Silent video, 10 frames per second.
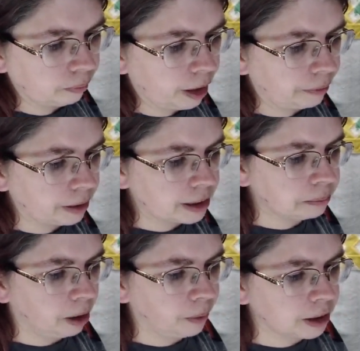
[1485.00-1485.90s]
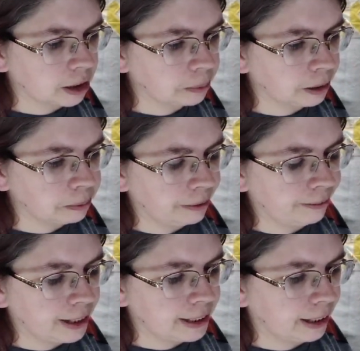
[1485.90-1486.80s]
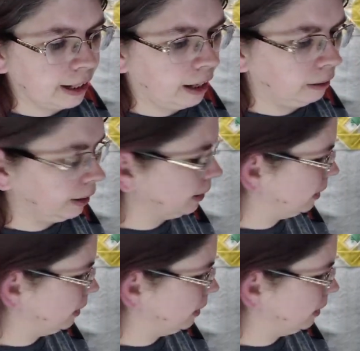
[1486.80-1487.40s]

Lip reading: Yep, the small ones are supposed to be facing out like